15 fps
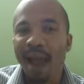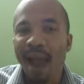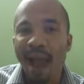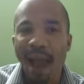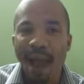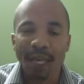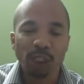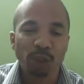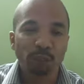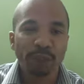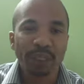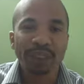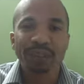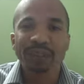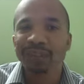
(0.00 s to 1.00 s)
has
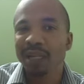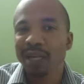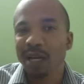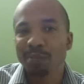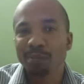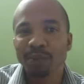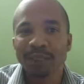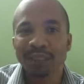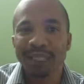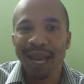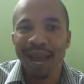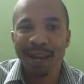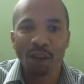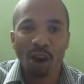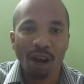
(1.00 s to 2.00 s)
been termed
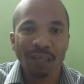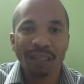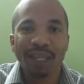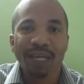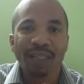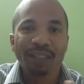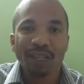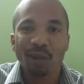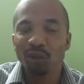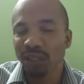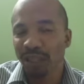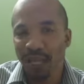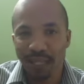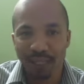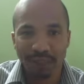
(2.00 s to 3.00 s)
an online
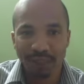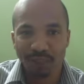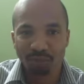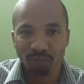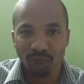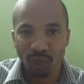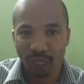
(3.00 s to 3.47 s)
Rolodex.